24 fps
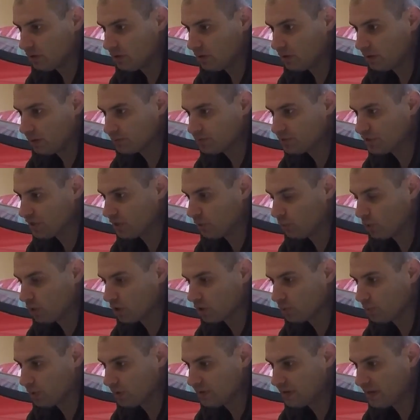I'm sitting at
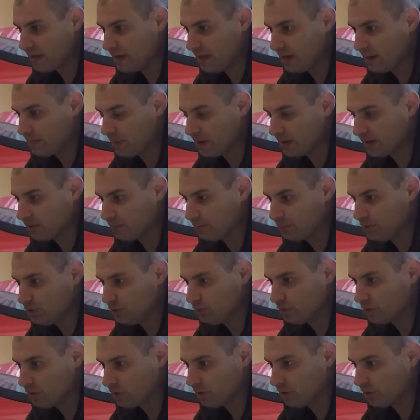work one day on my
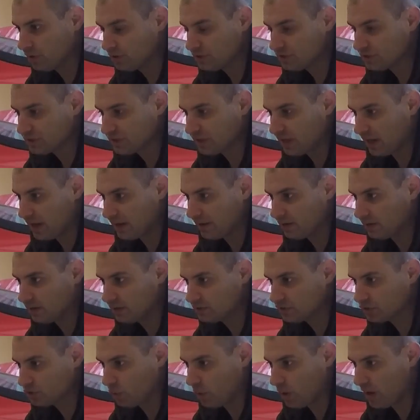computer, just kind of,
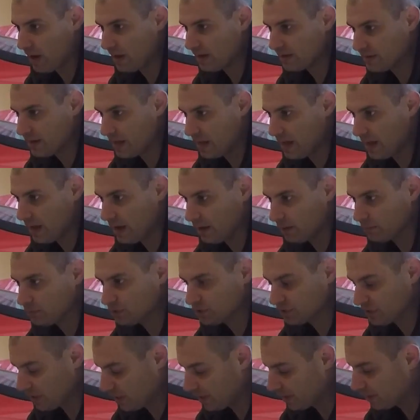it's a quiet day, I'm
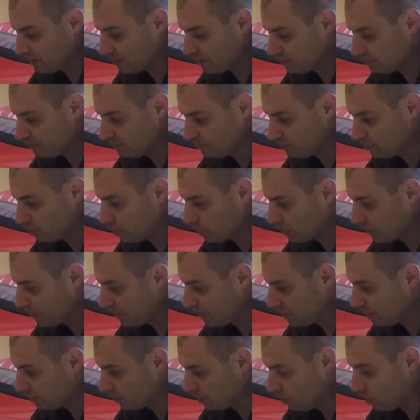just kind of
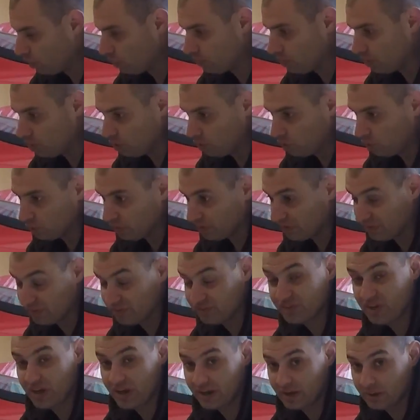looking. Lo and behold, this
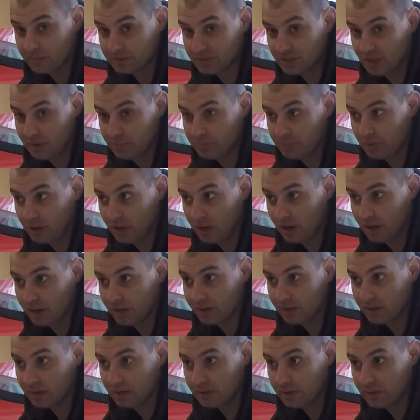guy comes up on,
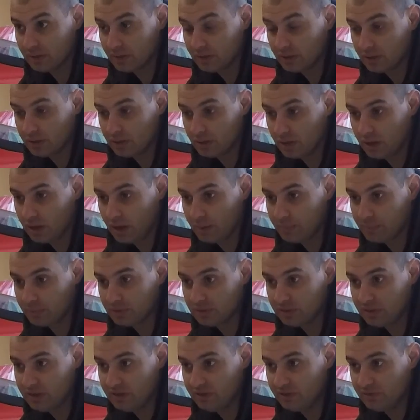I
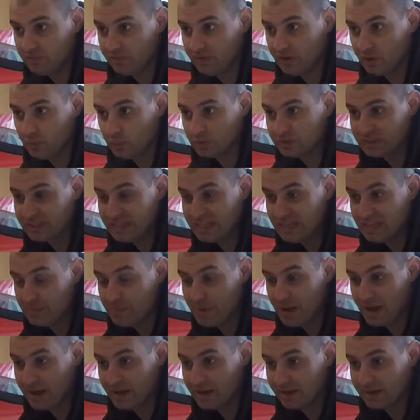believe it was
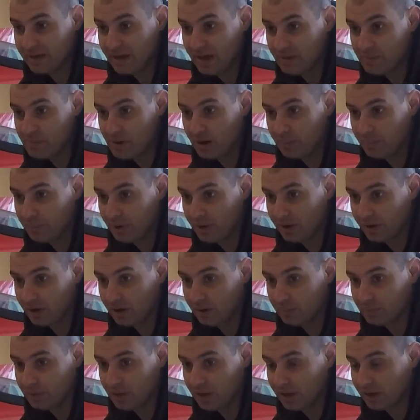eBay it came up on.
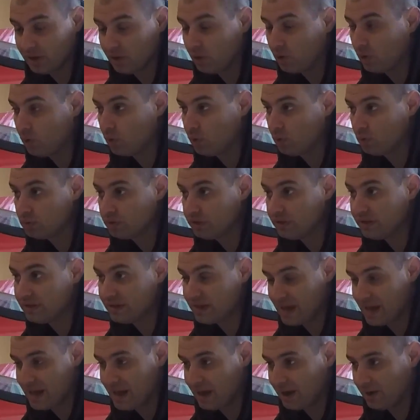I'm like, holy
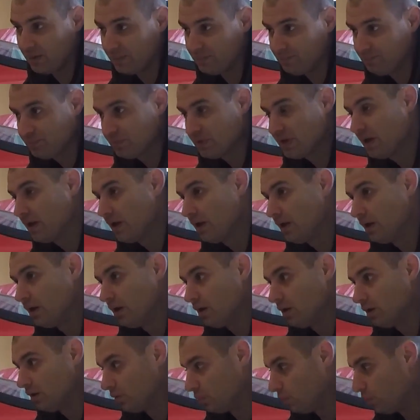cow.
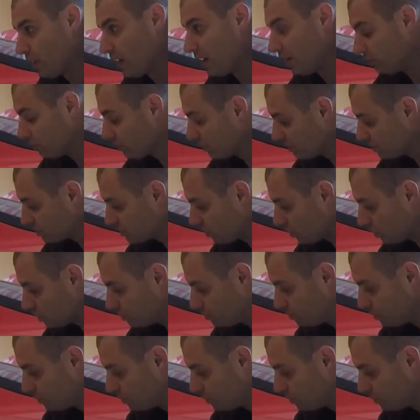Wow, look at this car, it's